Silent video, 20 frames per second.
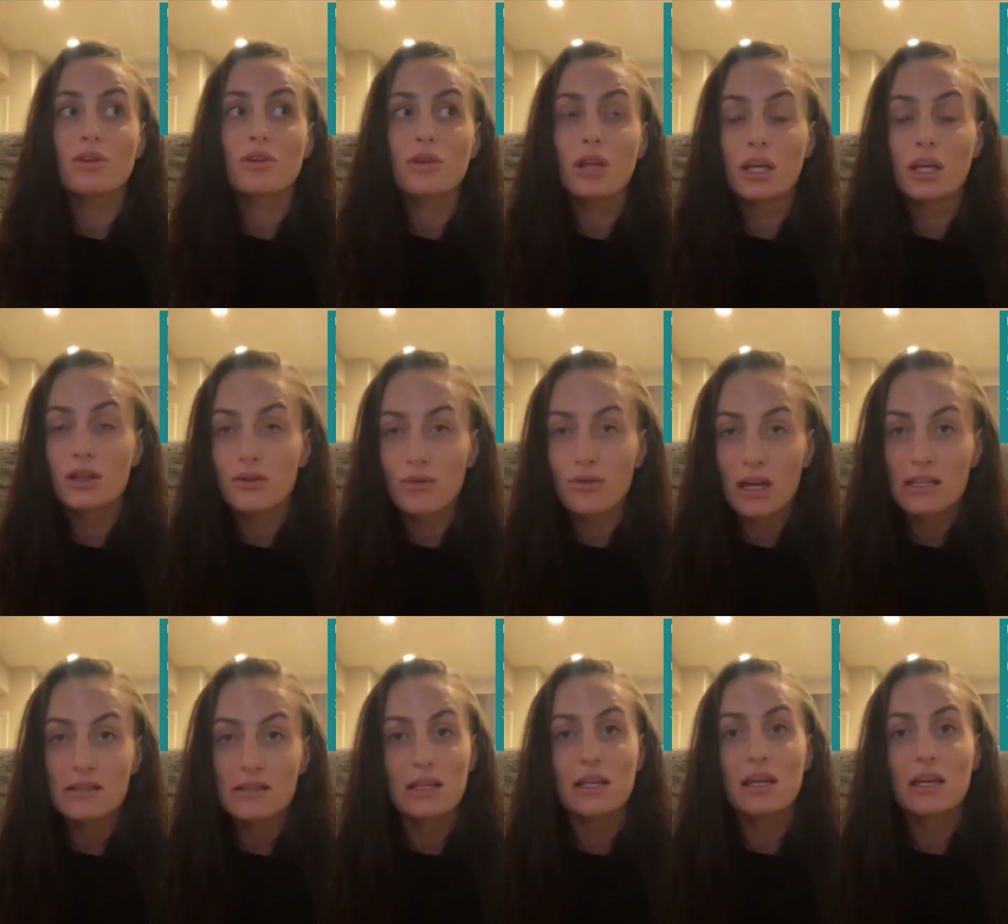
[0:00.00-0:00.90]
in the
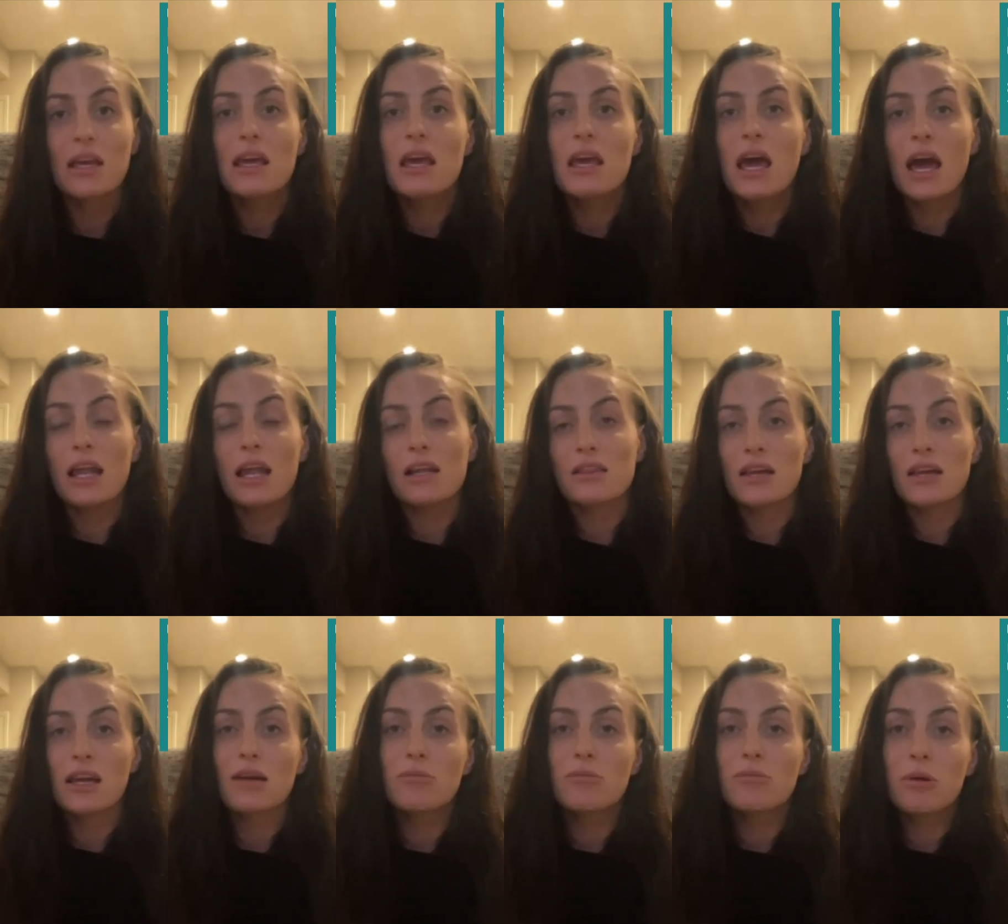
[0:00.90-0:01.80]
wrestling, and I
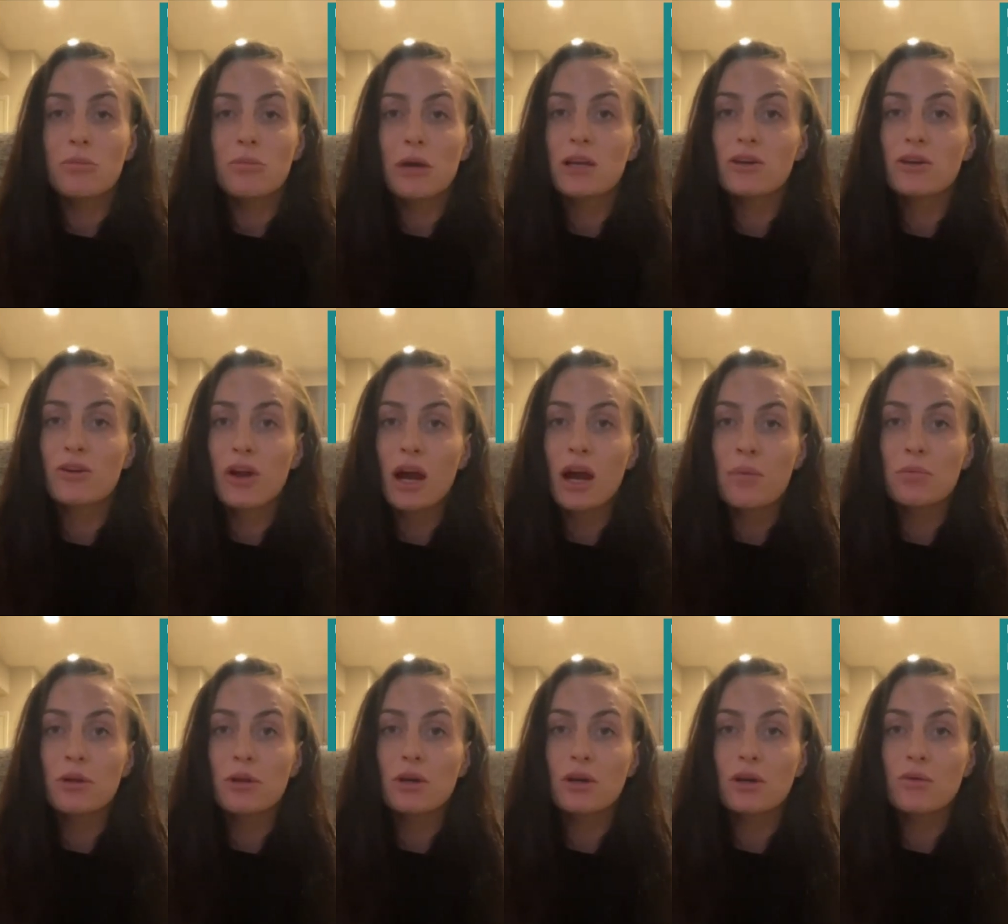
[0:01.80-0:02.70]
think I'm a better
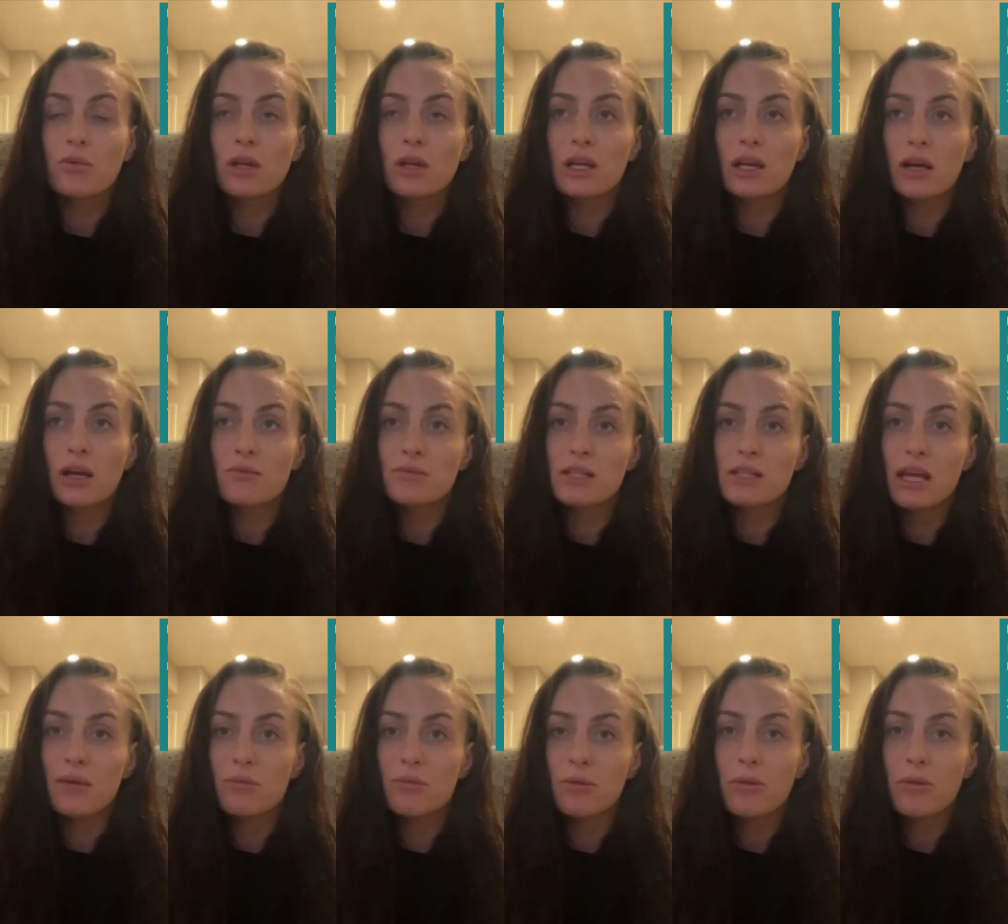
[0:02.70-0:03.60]
grappler when it comes to
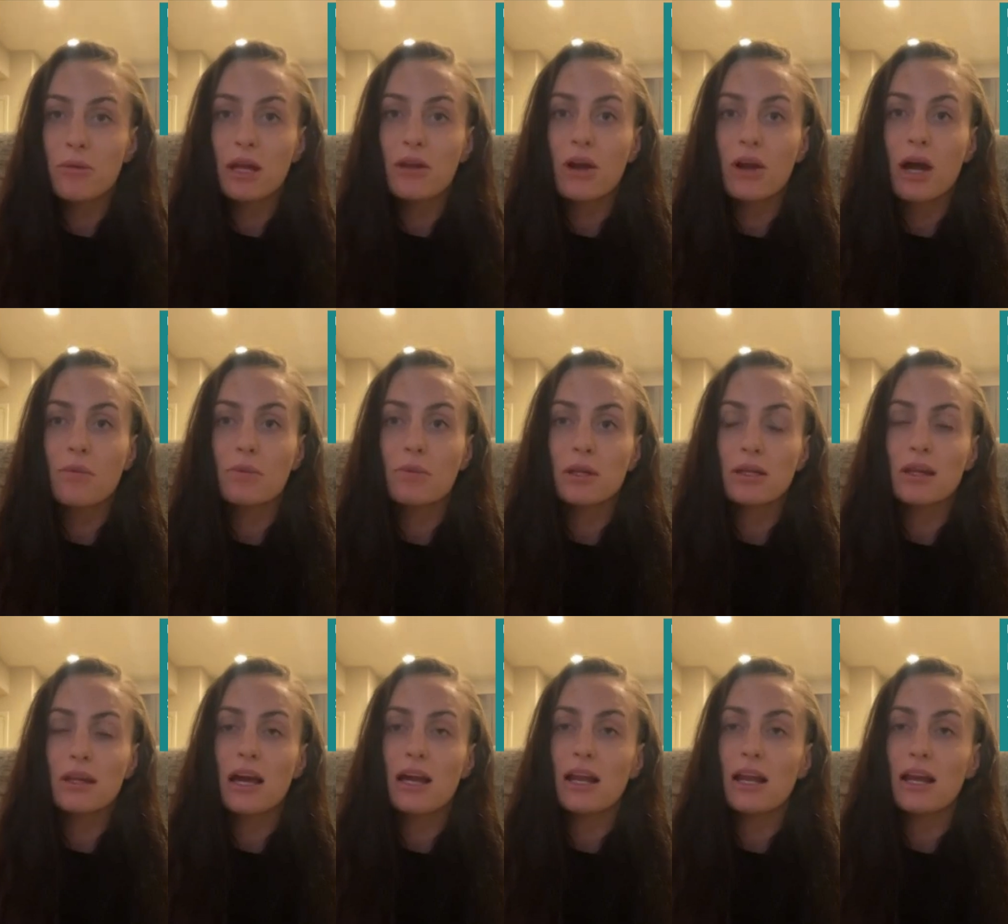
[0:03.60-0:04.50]
MMA grappling,
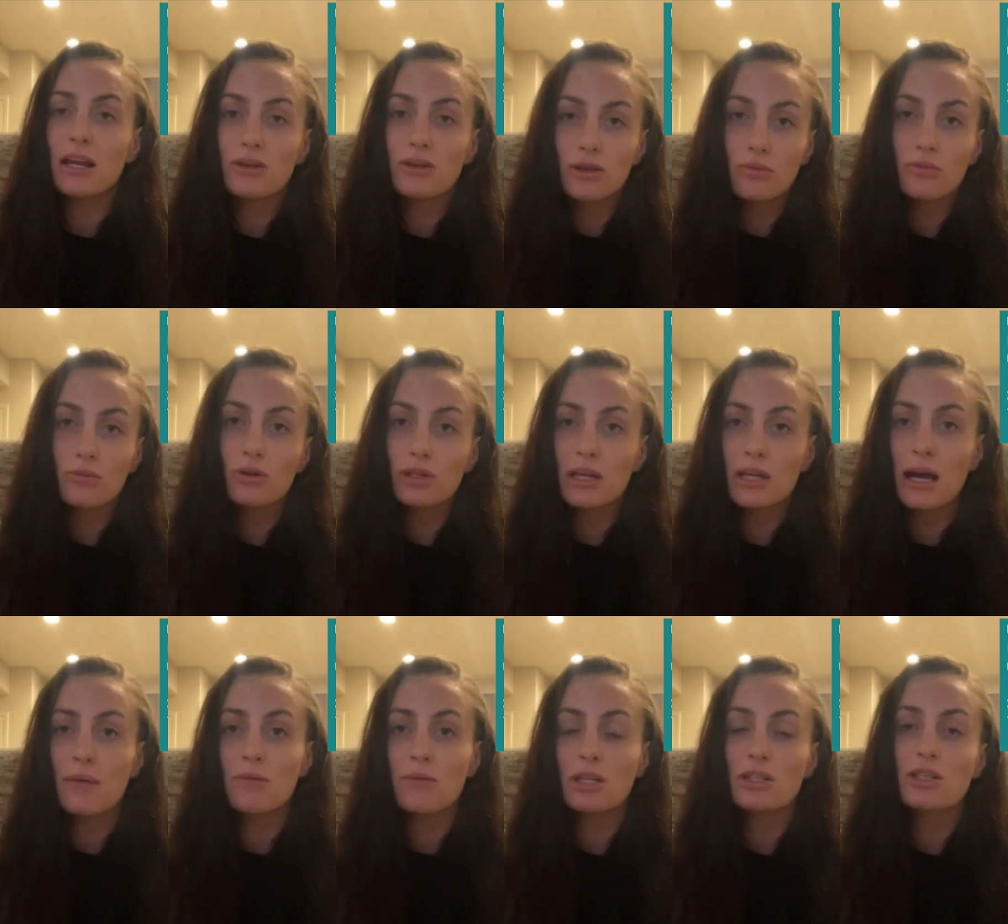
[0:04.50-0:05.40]
and I can do more
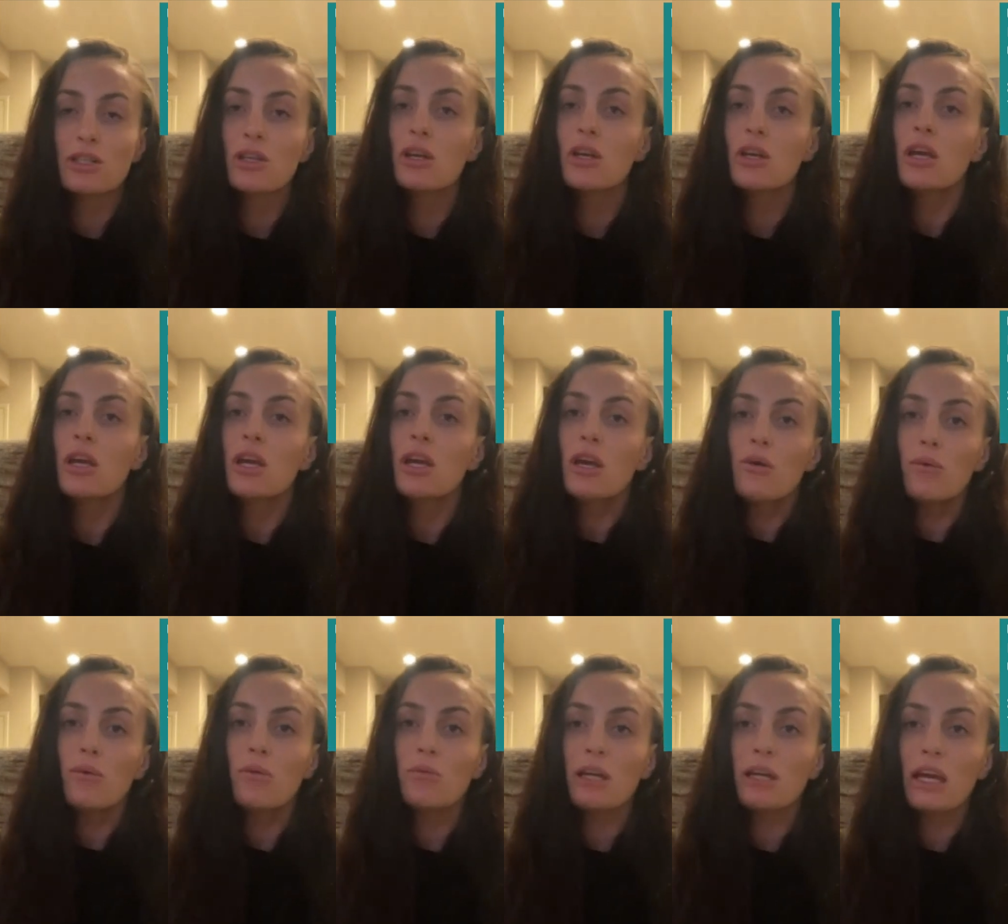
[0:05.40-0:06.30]
damage
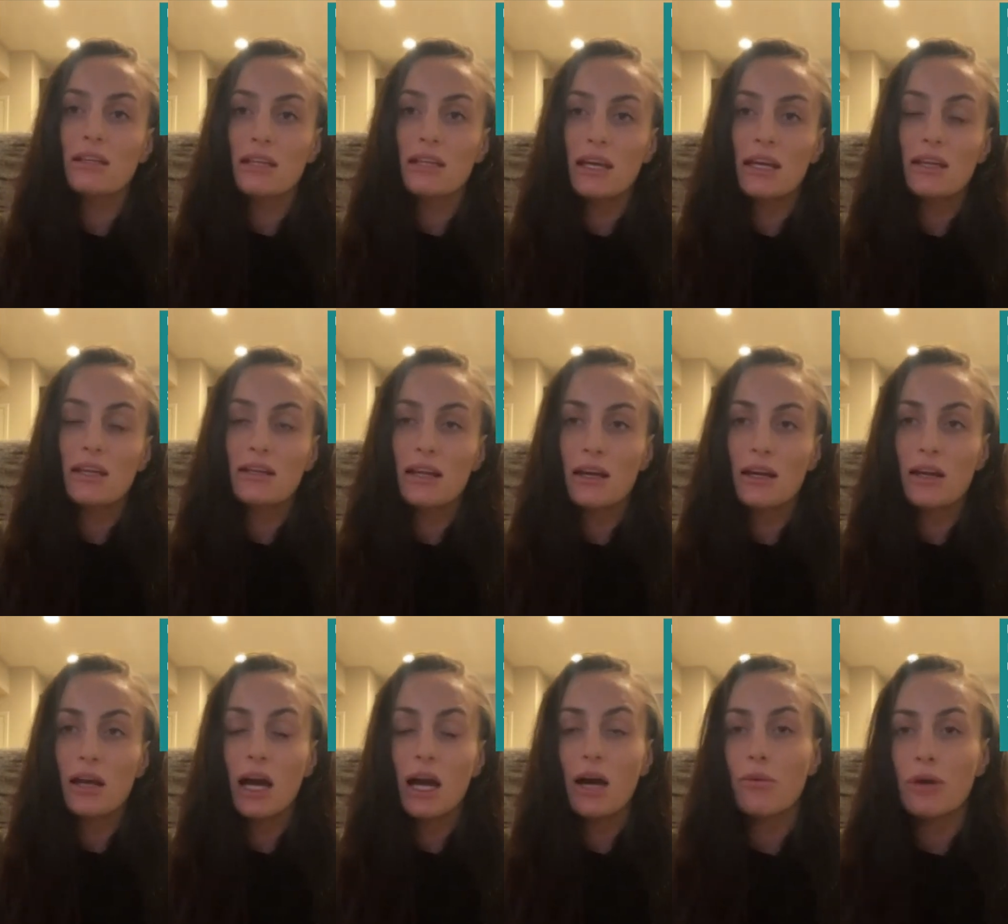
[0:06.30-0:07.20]
when we get taken
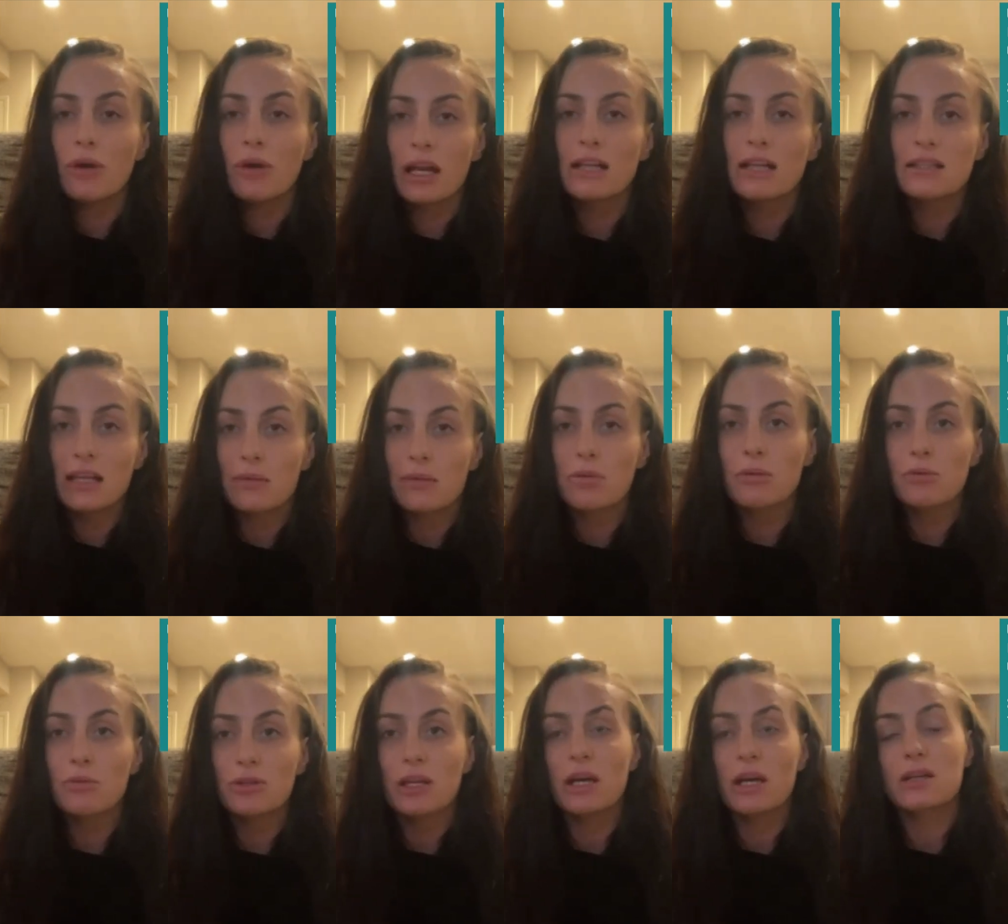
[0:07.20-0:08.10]
down, when I take
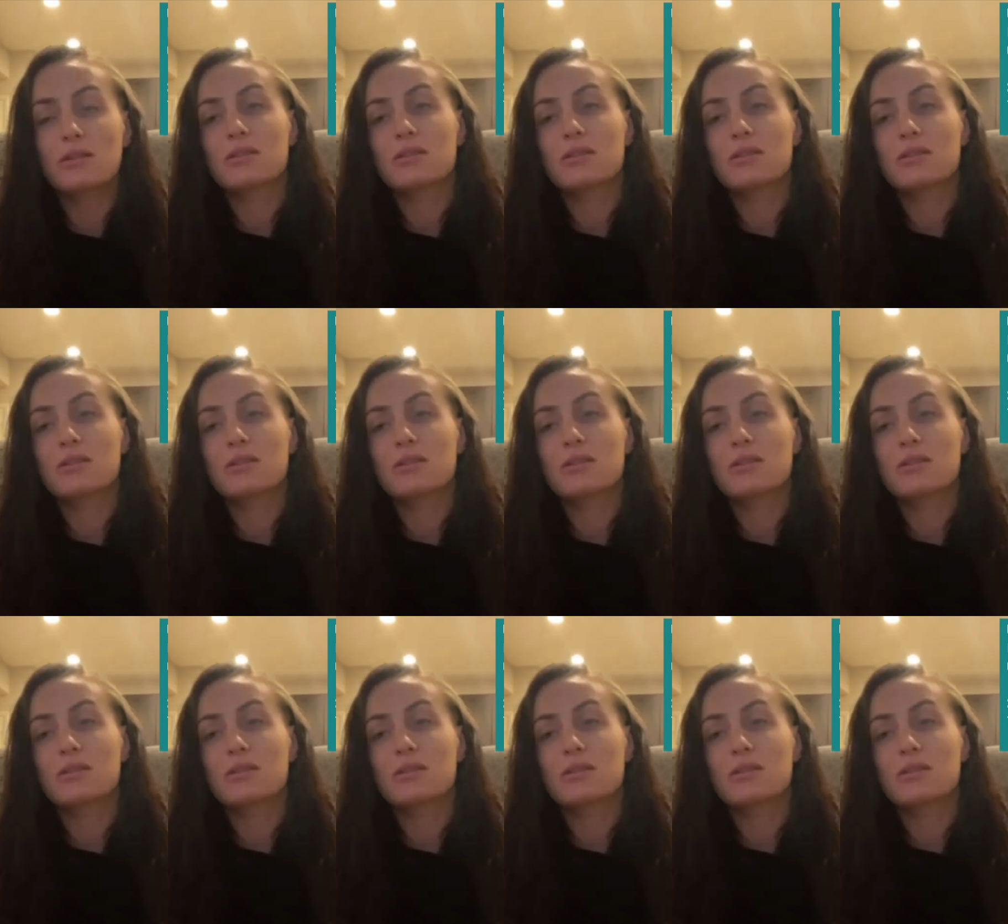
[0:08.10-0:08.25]
people down.